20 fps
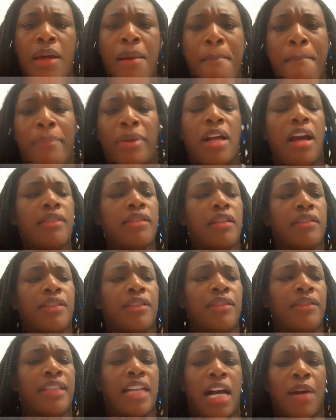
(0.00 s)
But also too,
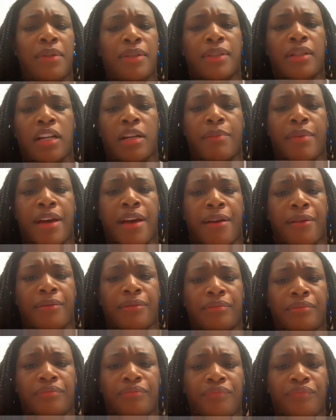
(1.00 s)
now I want to talk about,
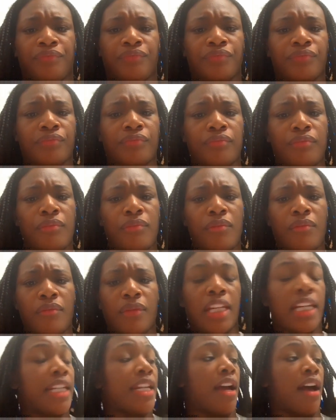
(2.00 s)

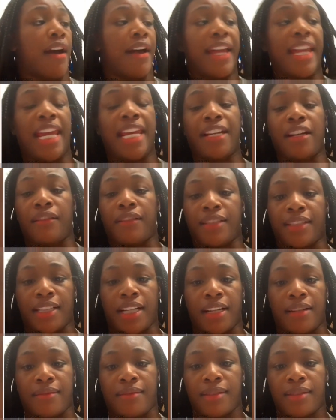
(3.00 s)
I ain't eat no
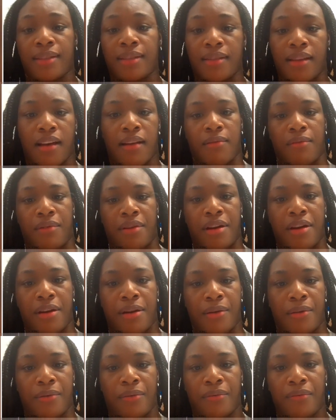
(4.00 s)
desserts. Oh
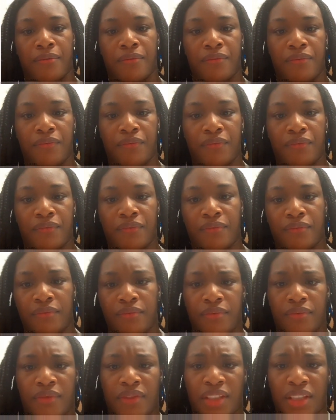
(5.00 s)
no.
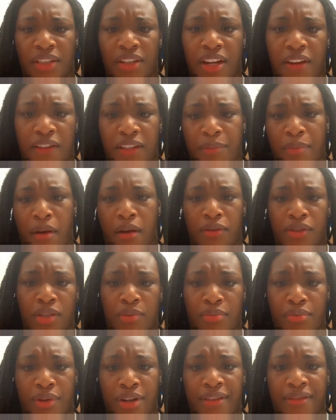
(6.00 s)
You're a spar with your
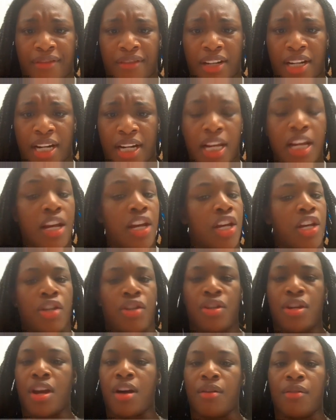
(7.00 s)
boyfriend.
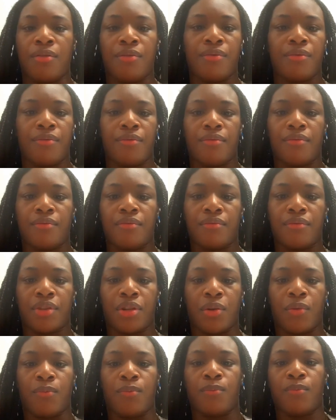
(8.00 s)
No.
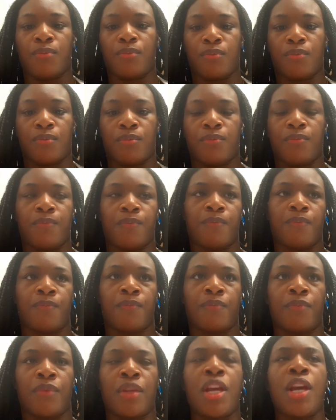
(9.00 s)
Nope.
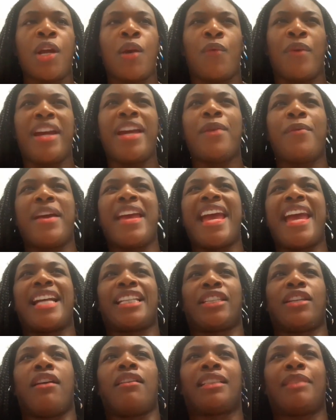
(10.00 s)
We had
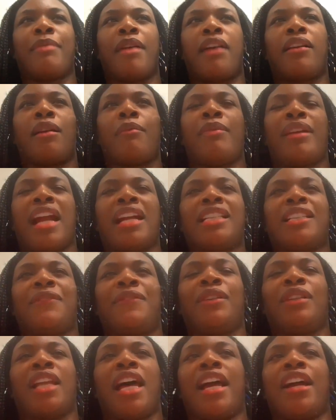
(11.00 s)
talked about it, but I just
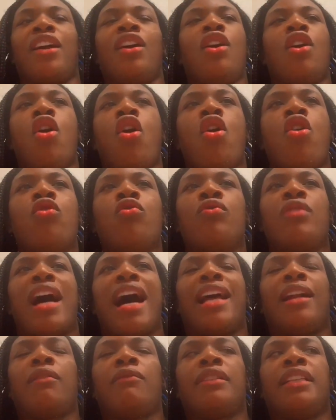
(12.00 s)
feel like
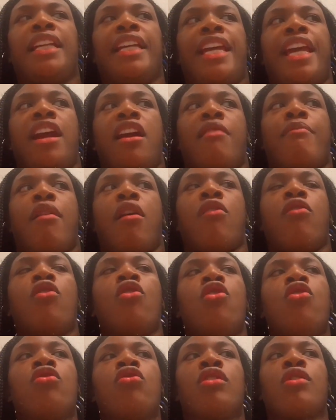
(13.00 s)
I don't really care about
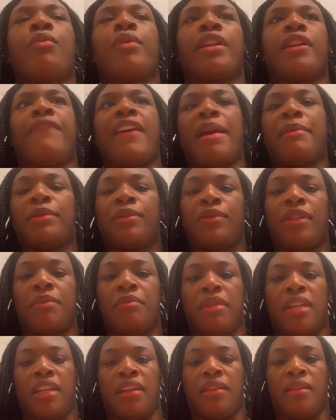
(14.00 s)
who can win the fight between
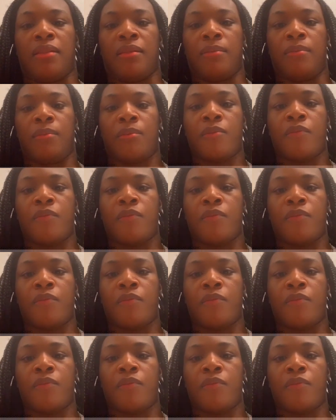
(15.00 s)
me and him.